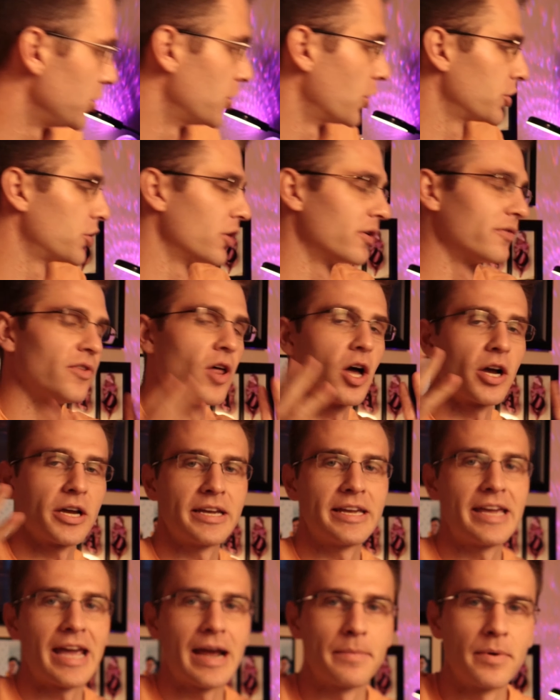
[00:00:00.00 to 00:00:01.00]
a good
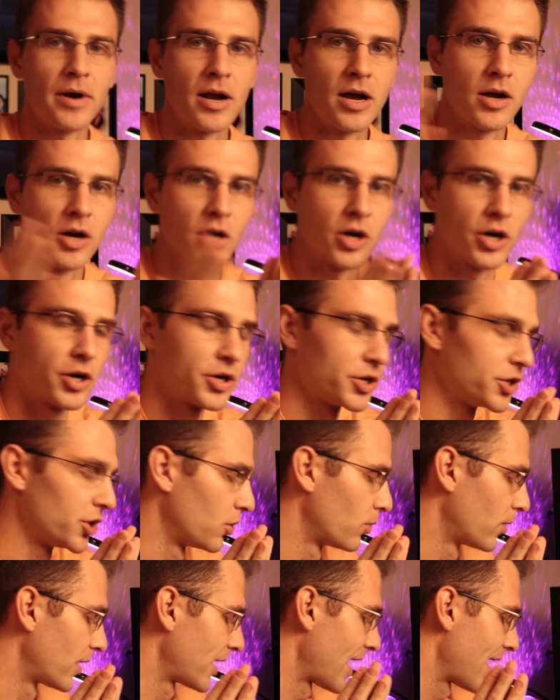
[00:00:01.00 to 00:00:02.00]
vlogging camera or,
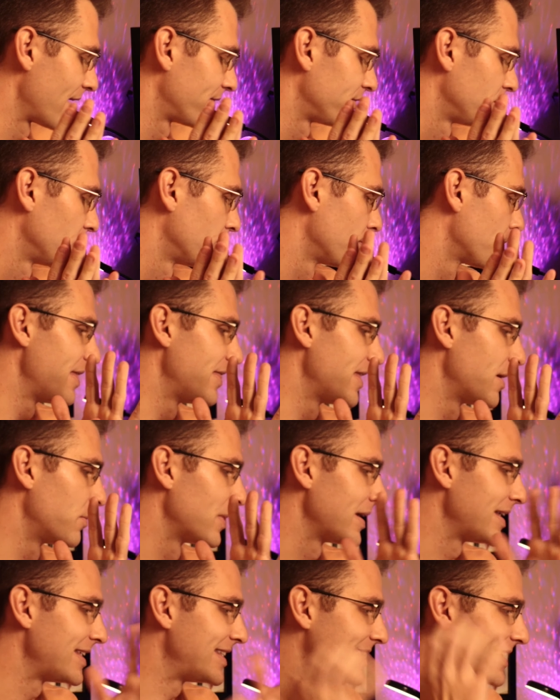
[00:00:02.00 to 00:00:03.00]
what have you. And
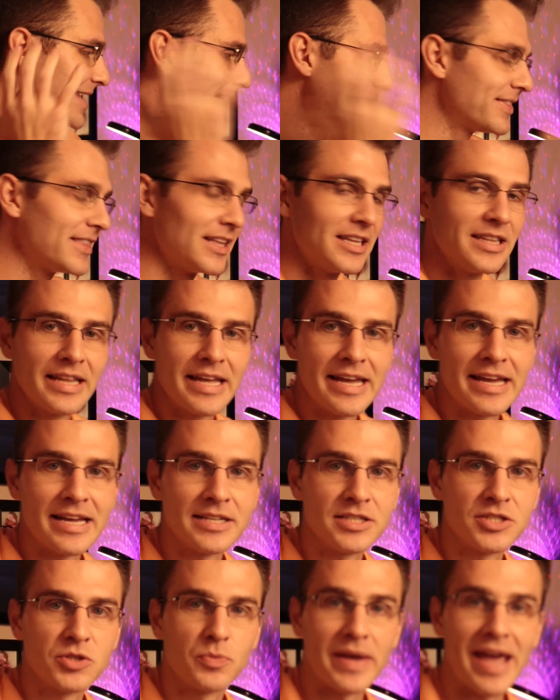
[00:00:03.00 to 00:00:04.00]
then we get the
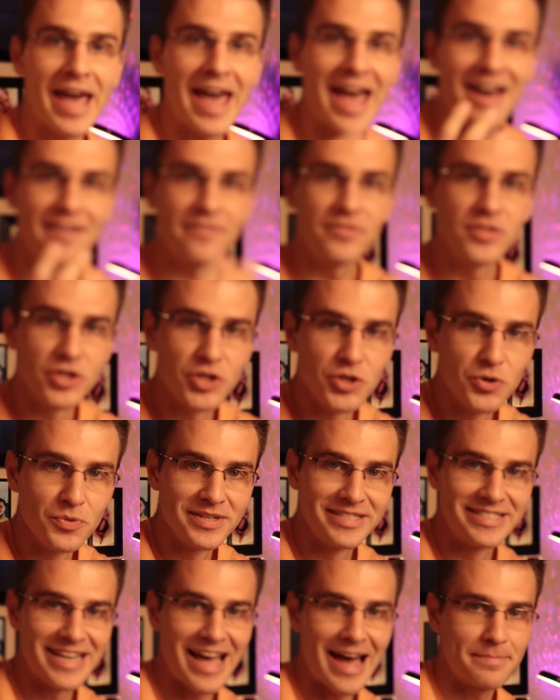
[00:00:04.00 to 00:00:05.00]
lens, we have the
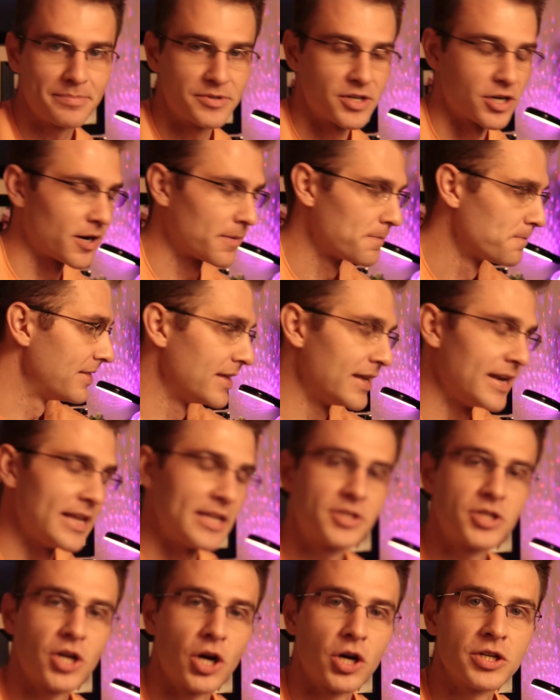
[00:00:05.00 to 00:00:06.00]
new adapter, and then
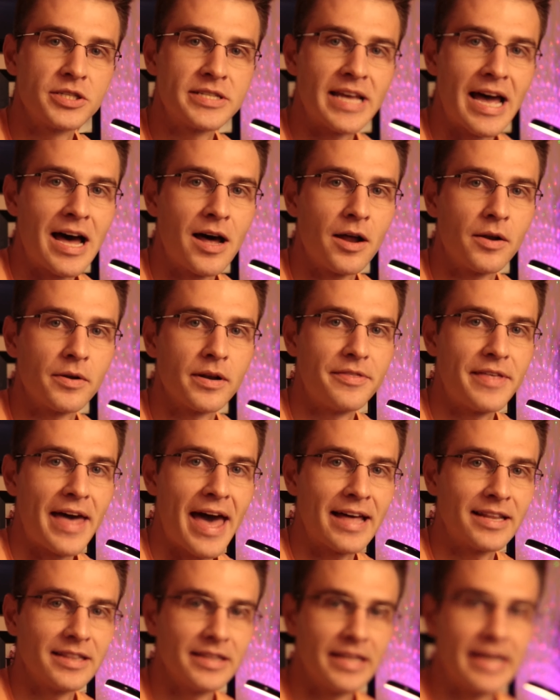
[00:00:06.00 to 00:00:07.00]
it turns out
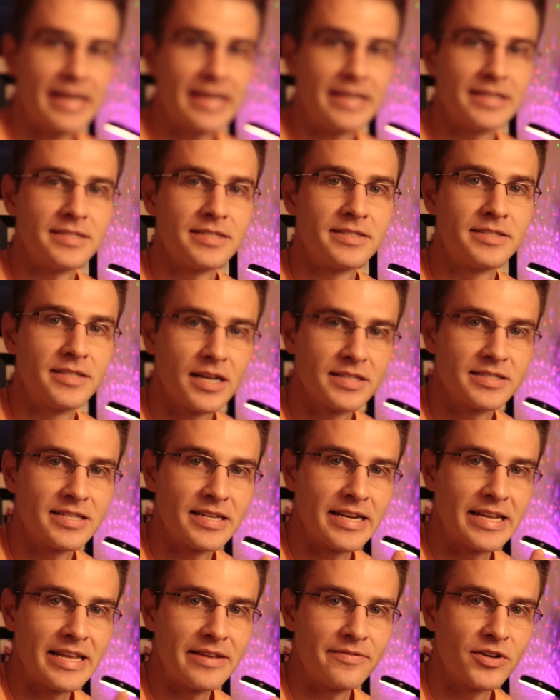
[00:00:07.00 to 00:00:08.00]
that lens
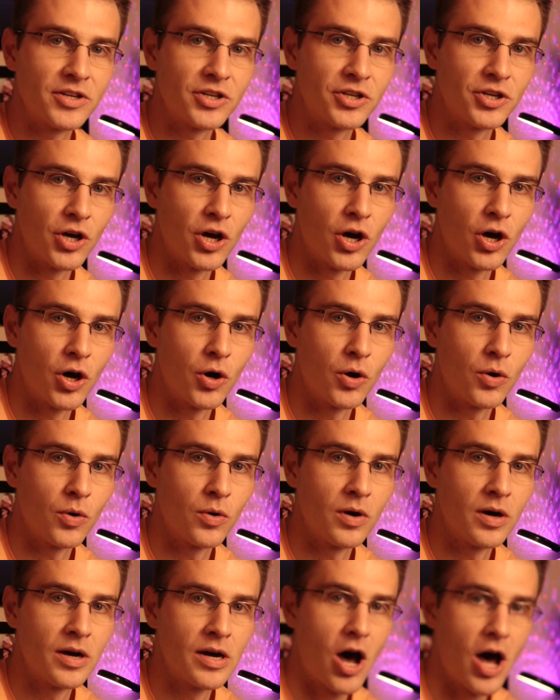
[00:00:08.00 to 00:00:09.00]
doesn't even
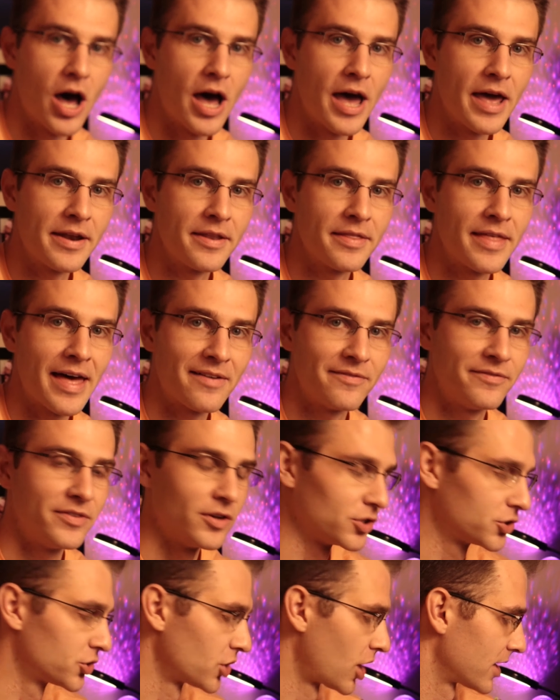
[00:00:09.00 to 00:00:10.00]
go on that
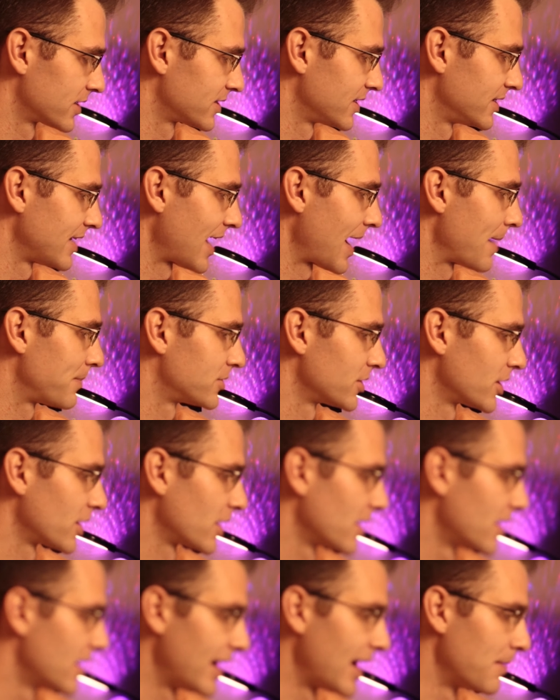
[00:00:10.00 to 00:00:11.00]
Viltrox
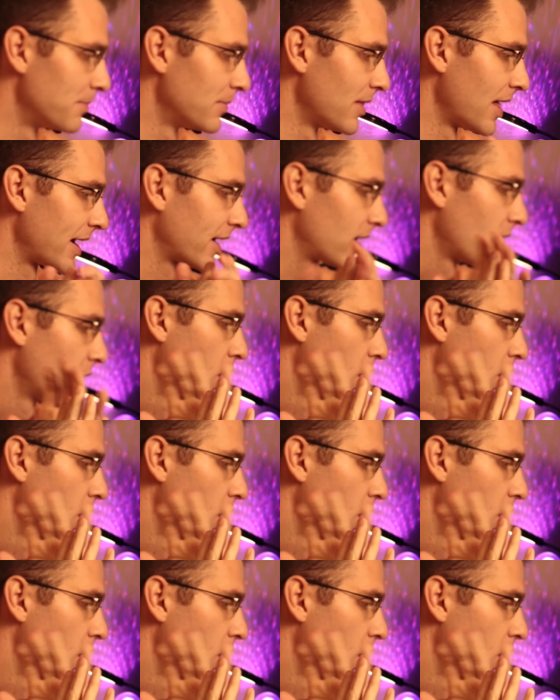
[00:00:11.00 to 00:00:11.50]
adapter. And I'm like,